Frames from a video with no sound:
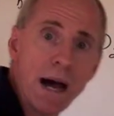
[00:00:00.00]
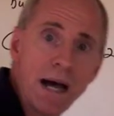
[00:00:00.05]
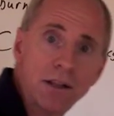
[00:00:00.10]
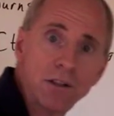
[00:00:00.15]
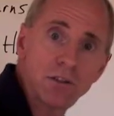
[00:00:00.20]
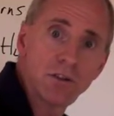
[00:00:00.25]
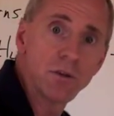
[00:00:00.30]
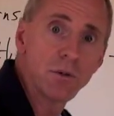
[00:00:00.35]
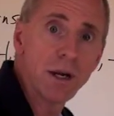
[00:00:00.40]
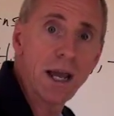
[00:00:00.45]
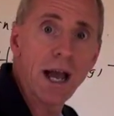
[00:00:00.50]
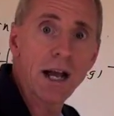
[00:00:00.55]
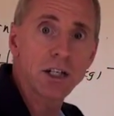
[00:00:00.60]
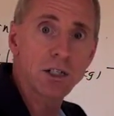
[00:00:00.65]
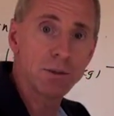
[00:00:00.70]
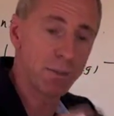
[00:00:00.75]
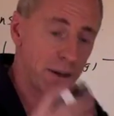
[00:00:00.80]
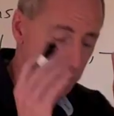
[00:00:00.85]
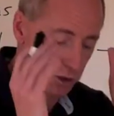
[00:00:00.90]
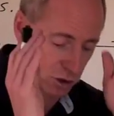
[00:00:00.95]
Balance the
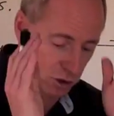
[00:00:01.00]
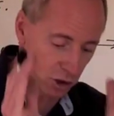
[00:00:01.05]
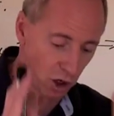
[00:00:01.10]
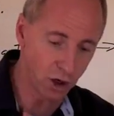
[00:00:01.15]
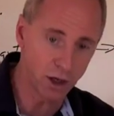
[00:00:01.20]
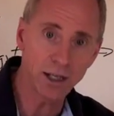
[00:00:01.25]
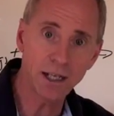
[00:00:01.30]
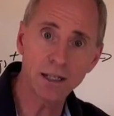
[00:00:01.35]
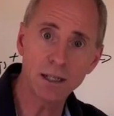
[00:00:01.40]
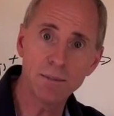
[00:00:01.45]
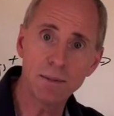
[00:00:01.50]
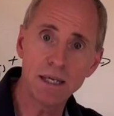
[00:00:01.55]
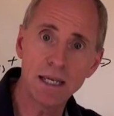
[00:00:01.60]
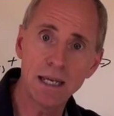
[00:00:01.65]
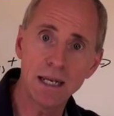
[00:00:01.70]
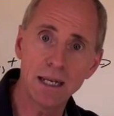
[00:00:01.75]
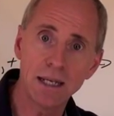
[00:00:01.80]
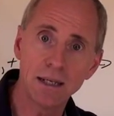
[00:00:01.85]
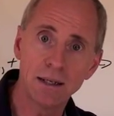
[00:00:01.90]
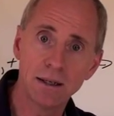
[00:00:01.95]
reaction by starting at the
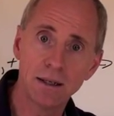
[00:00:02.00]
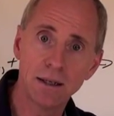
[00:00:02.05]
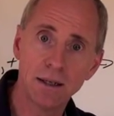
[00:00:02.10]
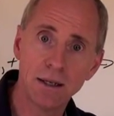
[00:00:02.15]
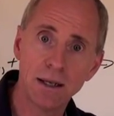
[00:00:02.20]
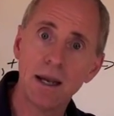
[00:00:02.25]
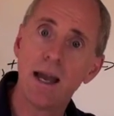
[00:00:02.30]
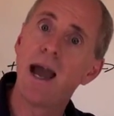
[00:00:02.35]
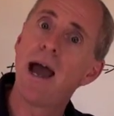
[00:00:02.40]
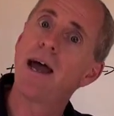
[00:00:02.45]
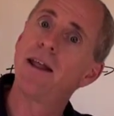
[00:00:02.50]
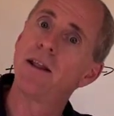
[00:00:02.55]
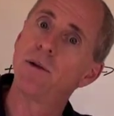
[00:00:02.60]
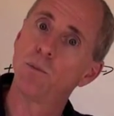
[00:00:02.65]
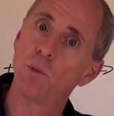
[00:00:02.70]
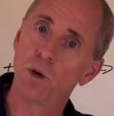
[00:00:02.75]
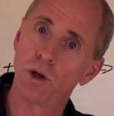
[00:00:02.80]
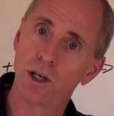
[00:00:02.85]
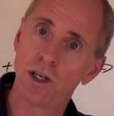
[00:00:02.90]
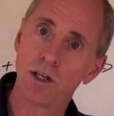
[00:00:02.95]
beginning and
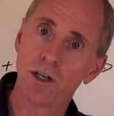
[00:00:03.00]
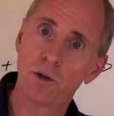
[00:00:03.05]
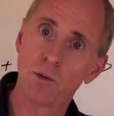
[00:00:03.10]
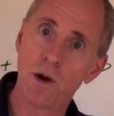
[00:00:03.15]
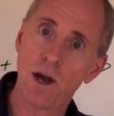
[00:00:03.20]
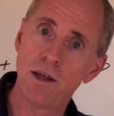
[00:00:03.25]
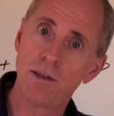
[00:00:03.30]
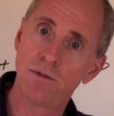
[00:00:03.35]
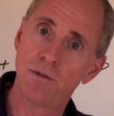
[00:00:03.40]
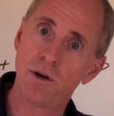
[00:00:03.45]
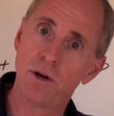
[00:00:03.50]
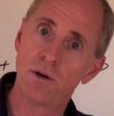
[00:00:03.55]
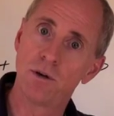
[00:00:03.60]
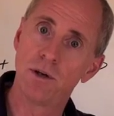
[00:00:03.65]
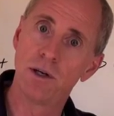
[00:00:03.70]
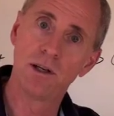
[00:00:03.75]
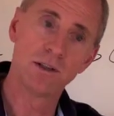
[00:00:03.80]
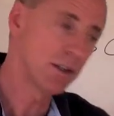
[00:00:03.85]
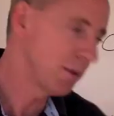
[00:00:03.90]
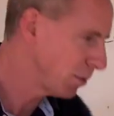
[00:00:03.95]
then working your way through.
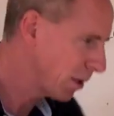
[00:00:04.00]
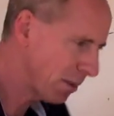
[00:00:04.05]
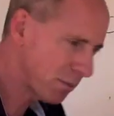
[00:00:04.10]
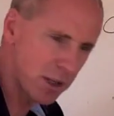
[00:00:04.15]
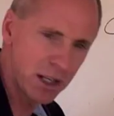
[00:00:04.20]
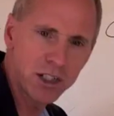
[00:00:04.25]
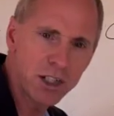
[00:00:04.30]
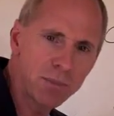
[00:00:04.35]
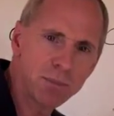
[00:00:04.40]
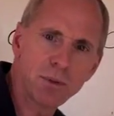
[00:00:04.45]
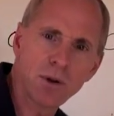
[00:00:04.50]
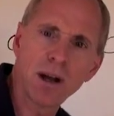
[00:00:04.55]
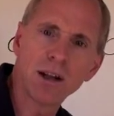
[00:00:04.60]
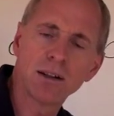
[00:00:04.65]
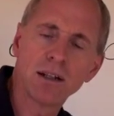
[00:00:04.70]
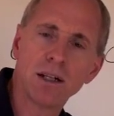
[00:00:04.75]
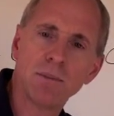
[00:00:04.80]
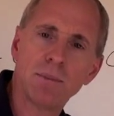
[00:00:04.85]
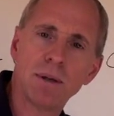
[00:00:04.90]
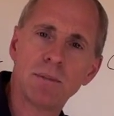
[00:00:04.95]
Sometimes I jump
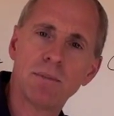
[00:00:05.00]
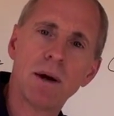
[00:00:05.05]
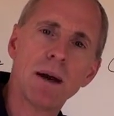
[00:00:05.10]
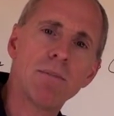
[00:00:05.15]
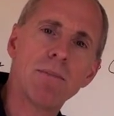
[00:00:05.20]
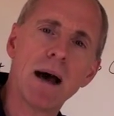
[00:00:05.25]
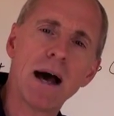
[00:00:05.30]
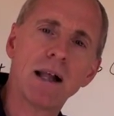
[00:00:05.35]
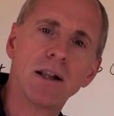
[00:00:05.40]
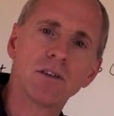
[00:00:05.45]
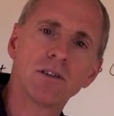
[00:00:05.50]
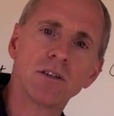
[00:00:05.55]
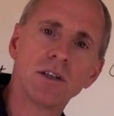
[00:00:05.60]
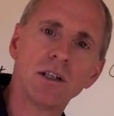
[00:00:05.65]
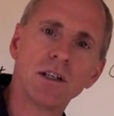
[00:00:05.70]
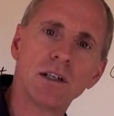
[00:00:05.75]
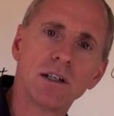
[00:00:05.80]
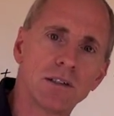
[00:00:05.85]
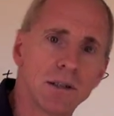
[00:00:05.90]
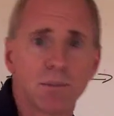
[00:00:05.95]
around a little bit in my
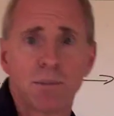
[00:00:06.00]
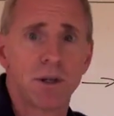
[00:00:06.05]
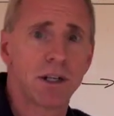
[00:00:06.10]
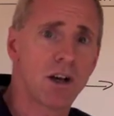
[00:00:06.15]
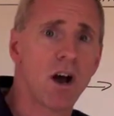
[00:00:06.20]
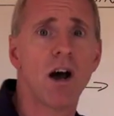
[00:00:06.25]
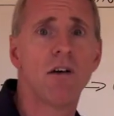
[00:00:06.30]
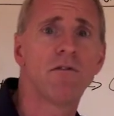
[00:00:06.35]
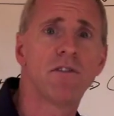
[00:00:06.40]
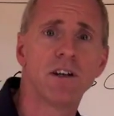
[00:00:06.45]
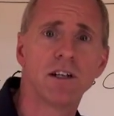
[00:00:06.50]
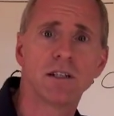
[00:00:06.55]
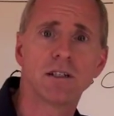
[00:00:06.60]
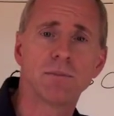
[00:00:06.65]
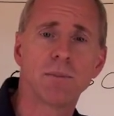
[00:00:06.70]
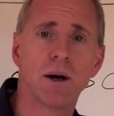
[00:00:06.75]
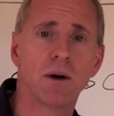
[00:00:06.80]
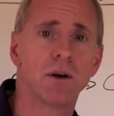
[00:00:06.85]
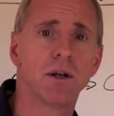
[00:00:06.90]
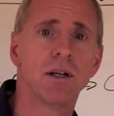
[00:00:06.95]
balancing because I'm pretty
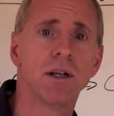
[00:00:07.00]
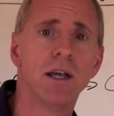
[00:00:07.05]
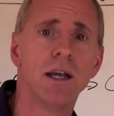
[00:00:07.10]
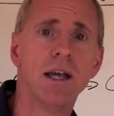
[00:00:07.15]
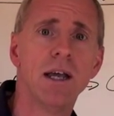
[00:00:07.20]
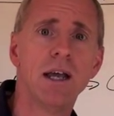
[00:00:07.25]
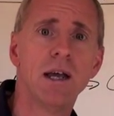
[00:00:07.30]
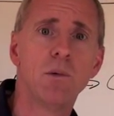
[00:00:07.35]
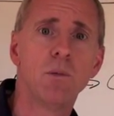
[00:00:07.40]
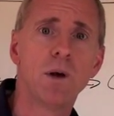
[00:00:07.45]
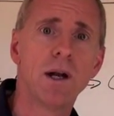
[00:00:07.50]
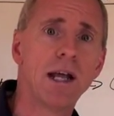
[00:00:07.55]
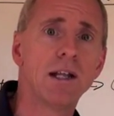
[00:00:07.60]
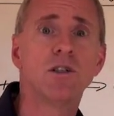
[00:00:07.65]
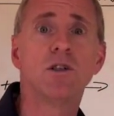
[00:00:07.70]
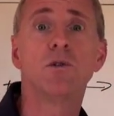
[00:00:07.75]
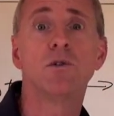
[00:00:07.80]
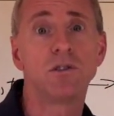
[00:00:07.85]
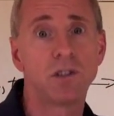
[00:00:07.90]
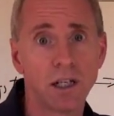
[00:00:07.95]
confident about it when I
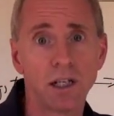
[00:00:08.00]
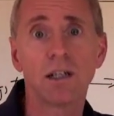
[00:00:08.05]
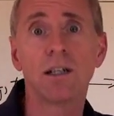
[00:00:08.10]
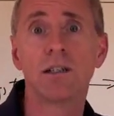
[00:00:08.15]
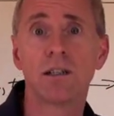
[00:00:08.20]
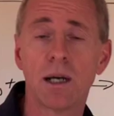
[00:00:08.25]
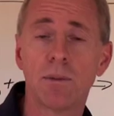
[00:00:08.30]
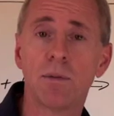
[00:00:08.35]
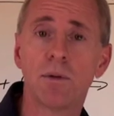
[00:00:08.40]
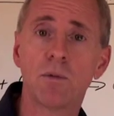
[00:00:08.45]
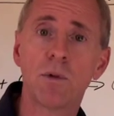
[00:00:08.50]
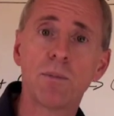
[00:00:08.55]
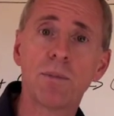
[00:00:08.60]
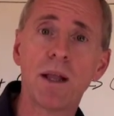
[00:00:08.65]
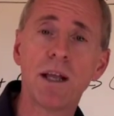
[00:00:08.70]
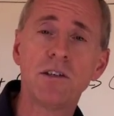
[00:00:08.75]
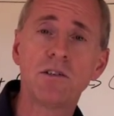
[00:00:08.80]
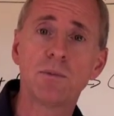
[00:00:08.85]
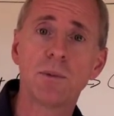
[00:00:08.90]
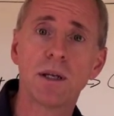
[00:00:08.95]
do single and double
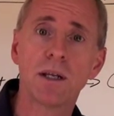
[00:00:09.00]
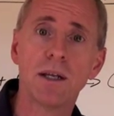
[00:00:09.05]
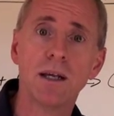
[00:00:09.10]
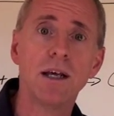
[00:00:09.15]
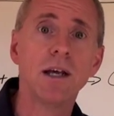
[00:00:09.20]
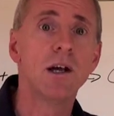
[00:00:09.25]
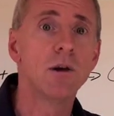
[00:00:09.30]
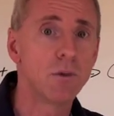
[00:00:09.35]
replacement.